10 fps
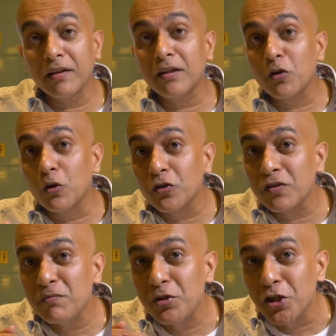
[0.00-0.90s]
I think there's also
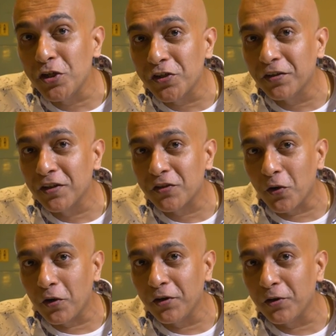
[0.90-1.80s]
some ginger that's
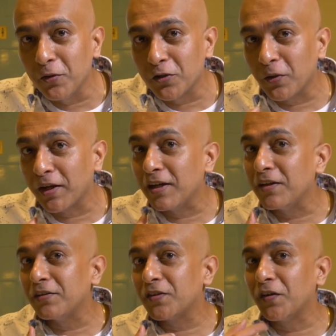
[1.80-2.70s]
gone into it, so I
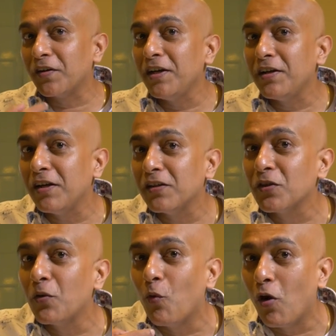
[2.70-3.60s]
can certainly taste
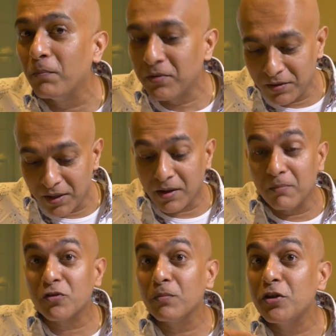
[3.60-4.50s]
the warmth that
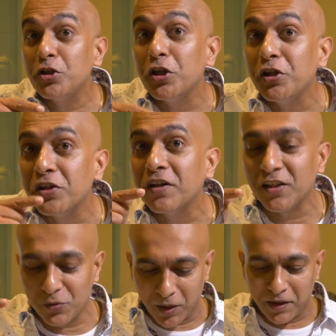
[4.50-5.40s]
comes from the ginger
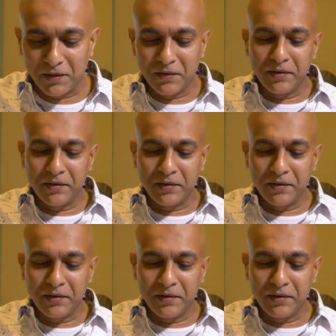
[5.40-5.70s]
as well.